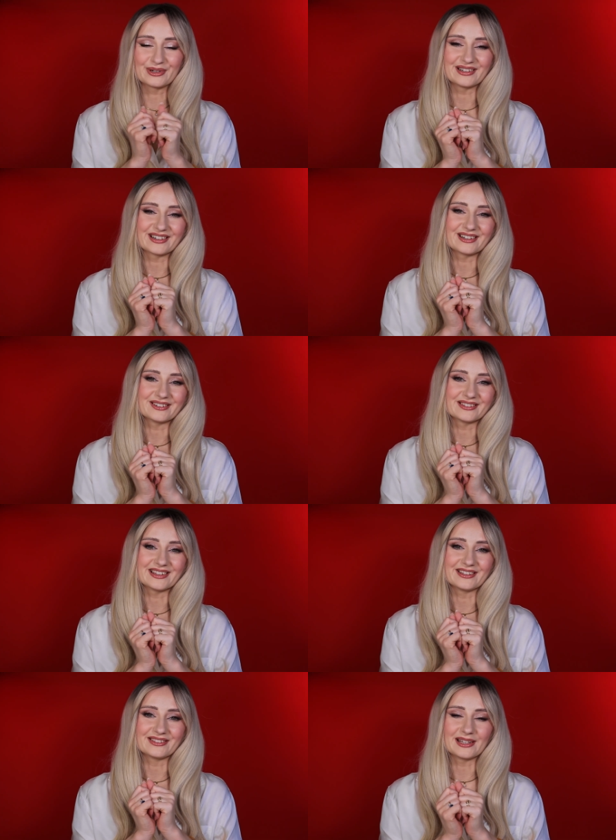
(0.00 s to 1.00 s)
wearing
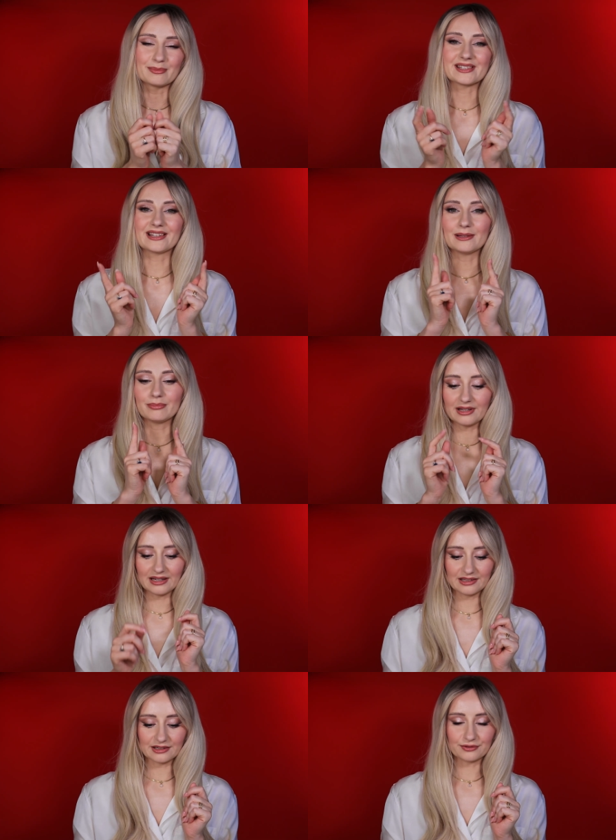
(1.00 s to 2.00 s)
currently on lips lip
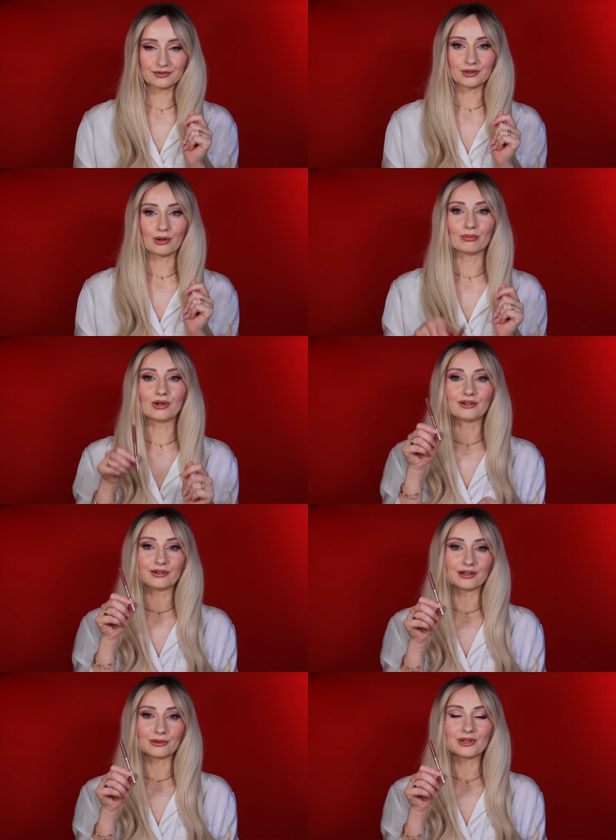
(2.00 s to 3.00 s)
liner from
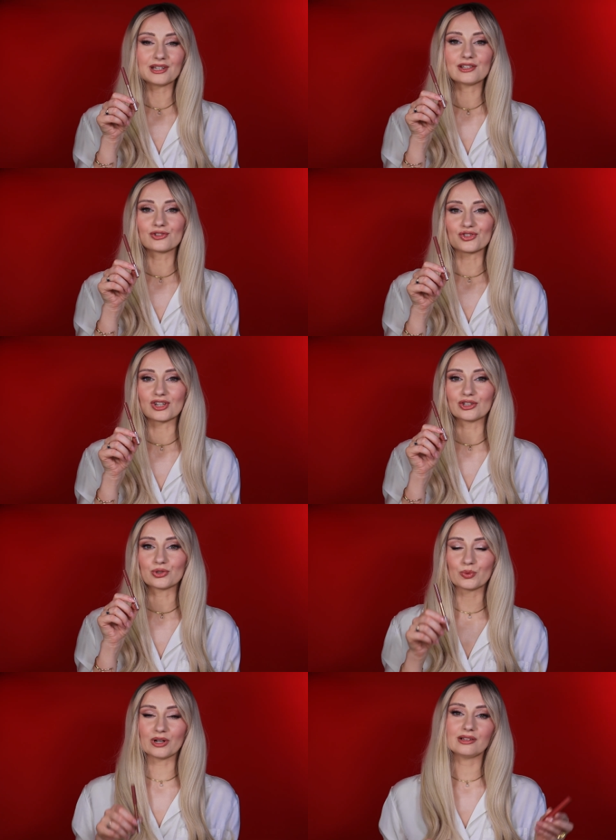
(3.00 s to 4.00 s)
Really in shade
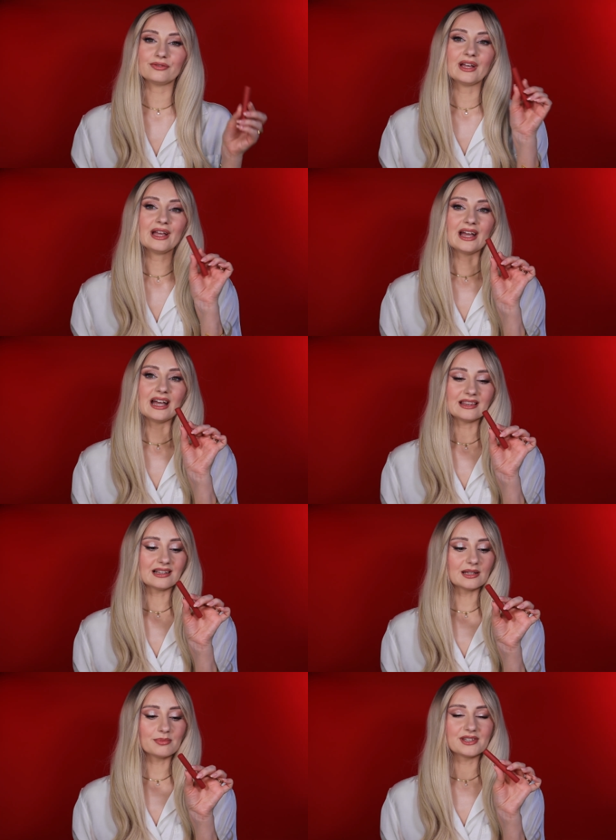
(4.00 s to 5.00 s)
12 and
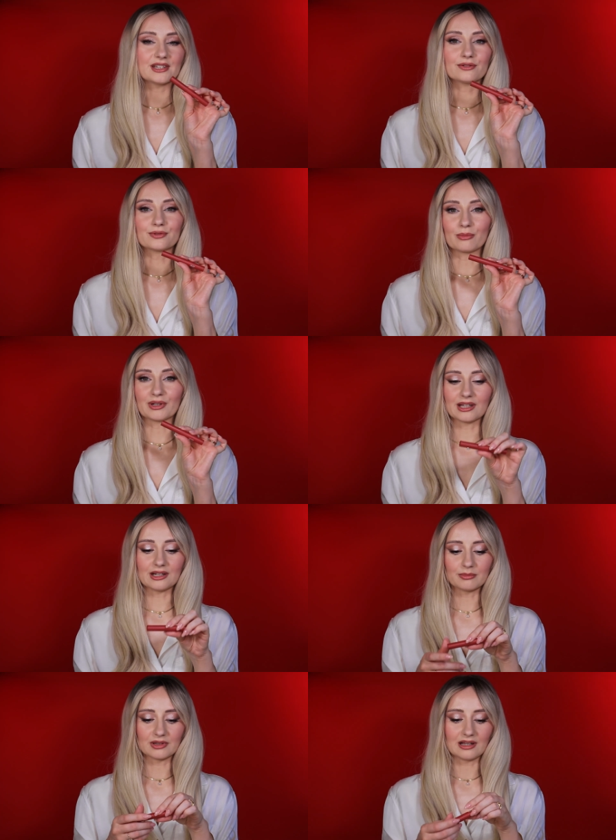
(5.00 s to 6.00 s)
a lipstick from
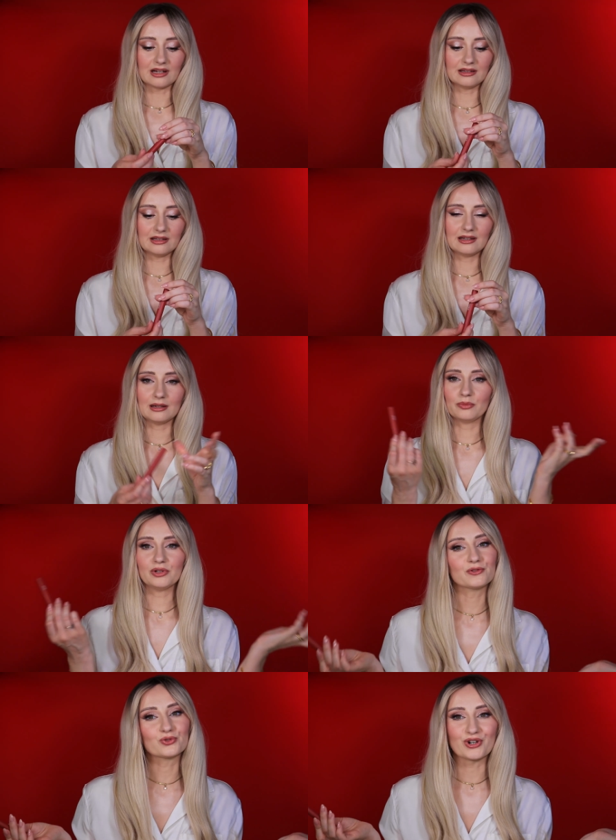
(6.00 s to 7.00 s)
Kiko Milano
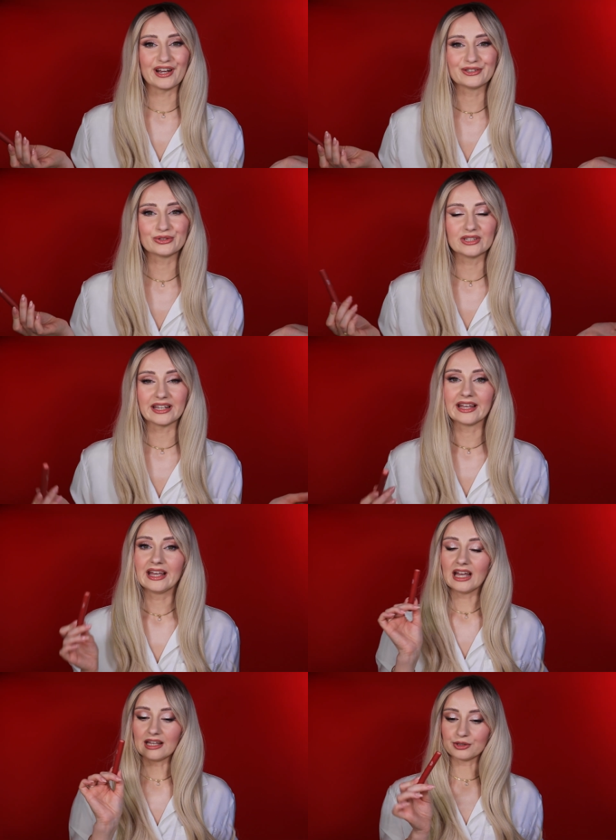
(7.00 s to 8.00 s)
we've tried today.
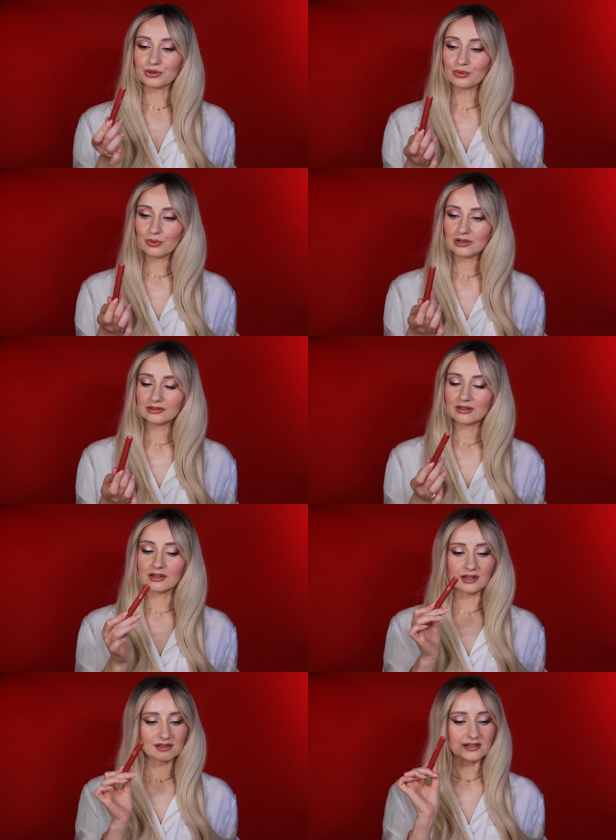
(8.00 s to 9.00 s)
And you know what?
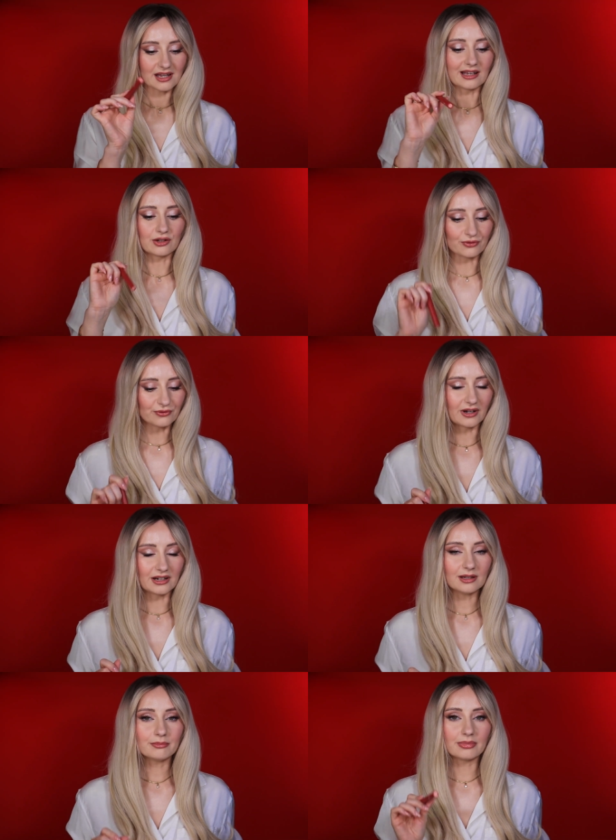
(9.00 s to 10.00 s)
That's kind of
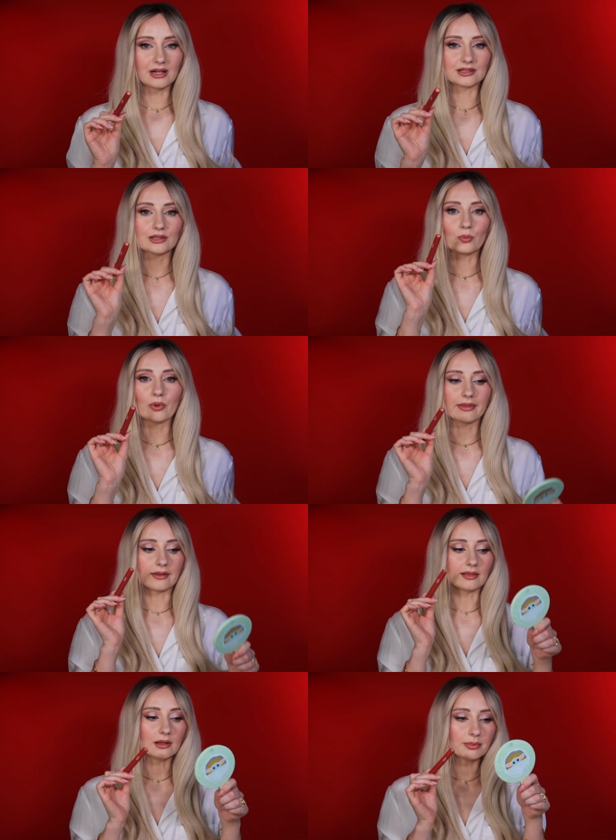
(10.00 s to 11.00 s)
funny, but with
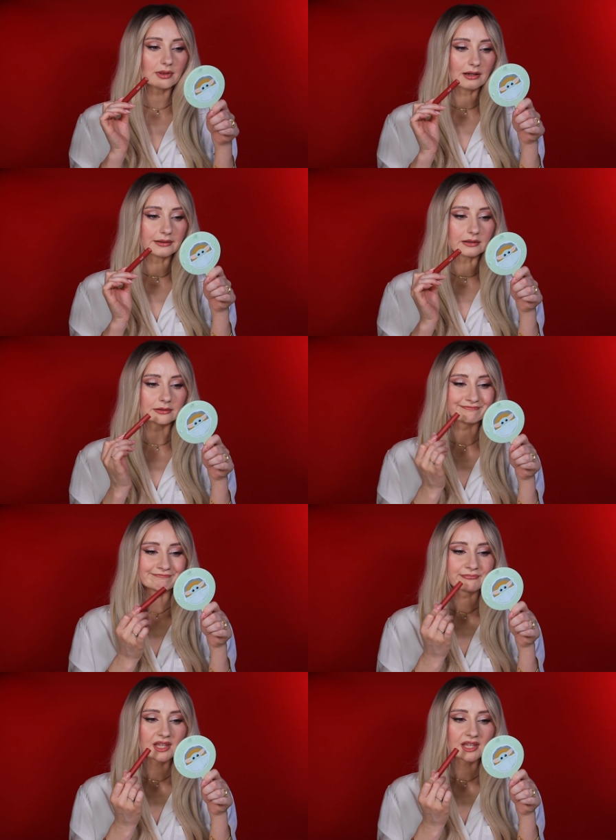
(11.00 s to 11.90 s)
a lip liner